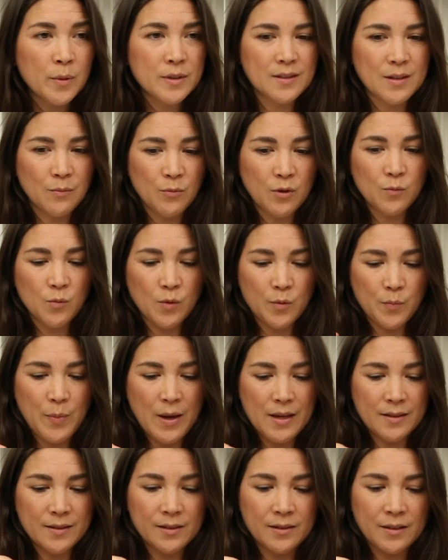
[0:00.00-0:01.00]
but someone would
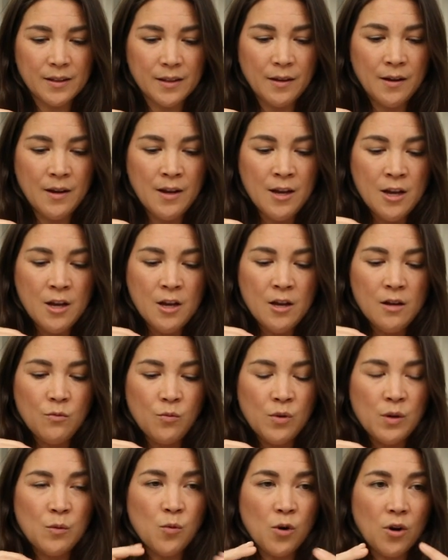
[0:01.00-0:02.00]
basically,
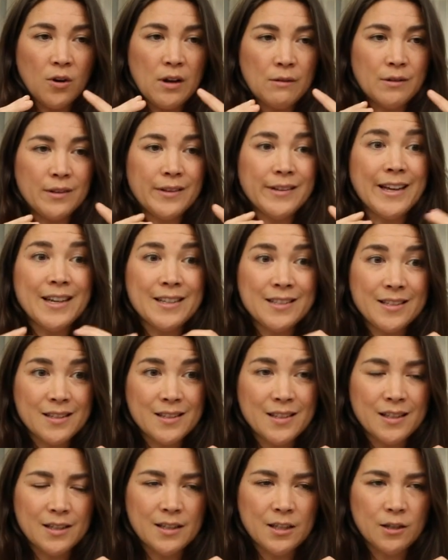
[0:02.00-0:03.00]
we'd work out a
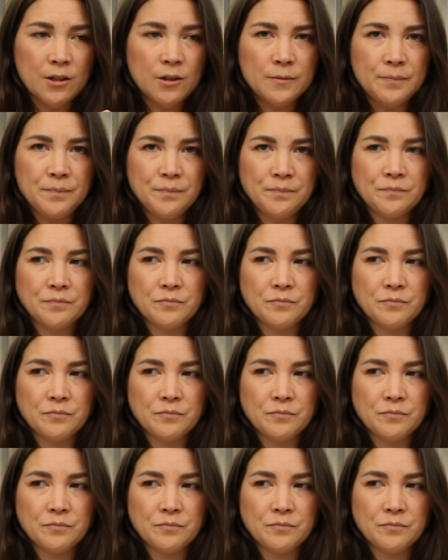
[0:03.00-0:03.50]
licensing deal.